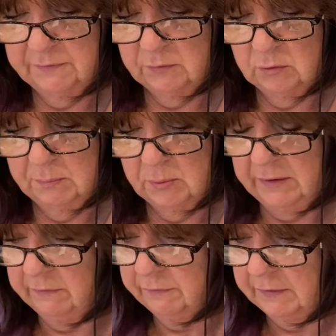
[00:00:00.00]

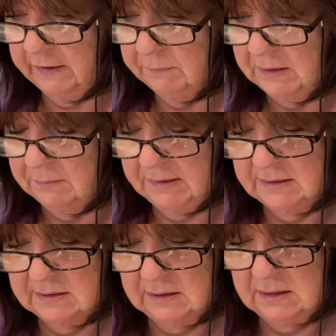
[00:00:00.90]
4.5
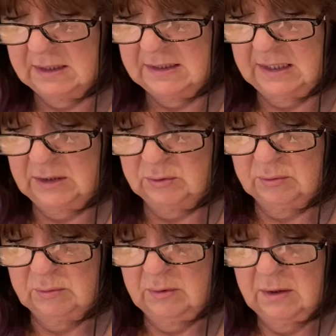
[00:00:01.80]
millimeter
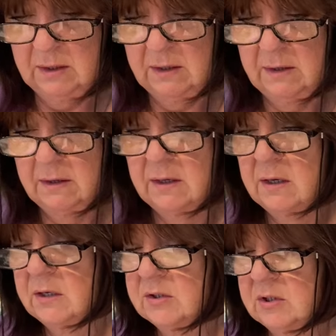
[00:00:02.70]
needle.
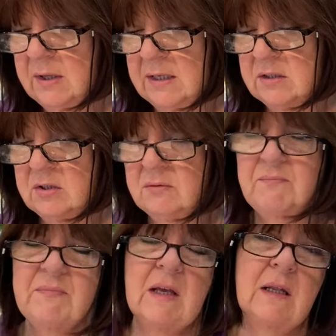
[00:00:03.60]
So that's
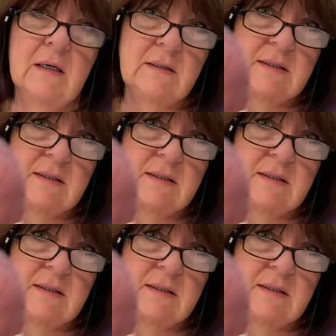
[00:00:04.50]
a light